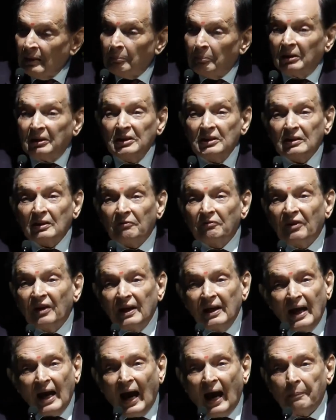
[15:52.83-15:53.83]
But he's a
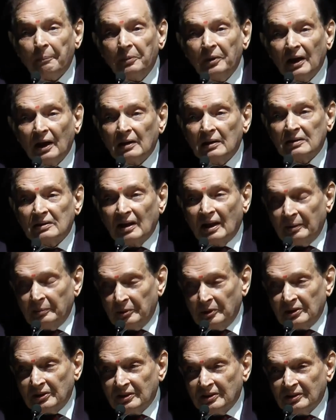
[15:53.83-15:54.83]
very happy
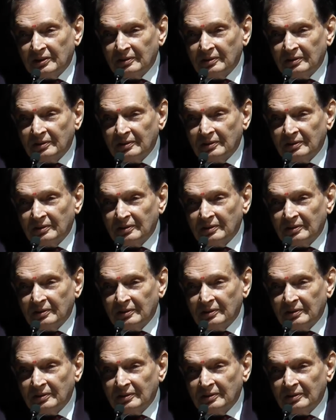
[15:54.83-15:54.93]
Alzheimer's.